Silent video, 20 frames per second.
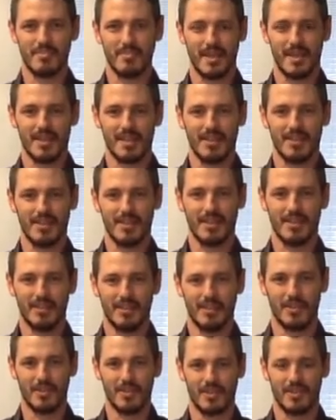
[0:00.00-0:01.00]
but in all
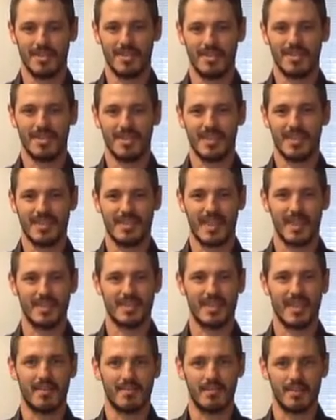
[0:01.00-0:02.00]
honesty I think it does
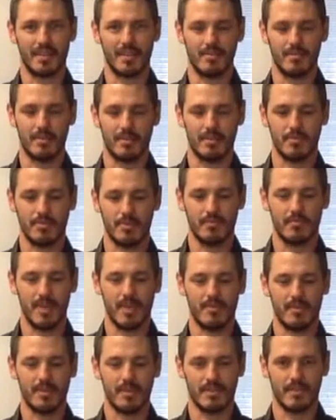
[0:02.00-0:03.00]
have some good
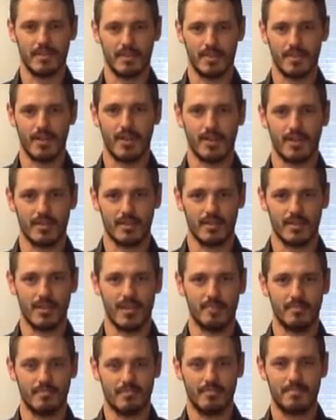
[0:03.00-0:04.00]
benefits for cyclists,
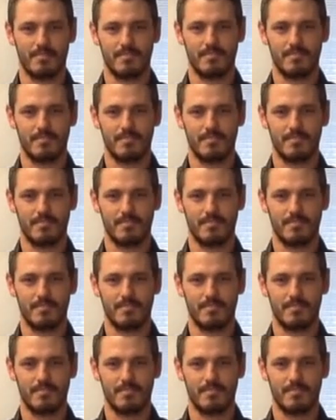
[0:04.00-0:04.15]
yep.